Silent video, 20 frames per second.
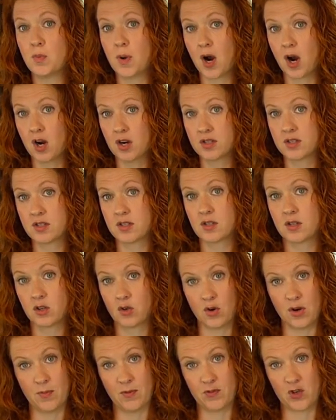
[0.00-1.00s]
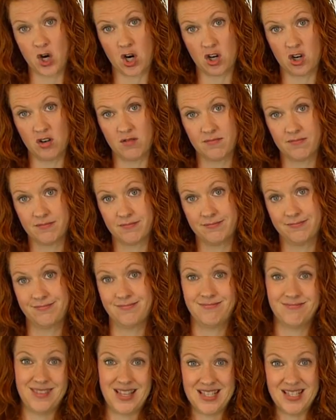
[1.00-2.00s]
parts cream of tartar.
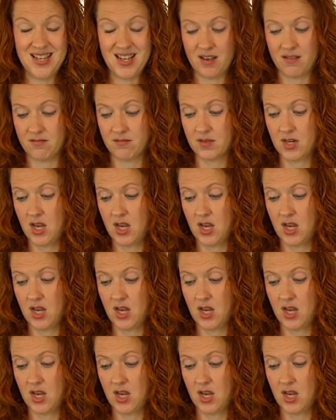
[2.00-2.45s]
That's it.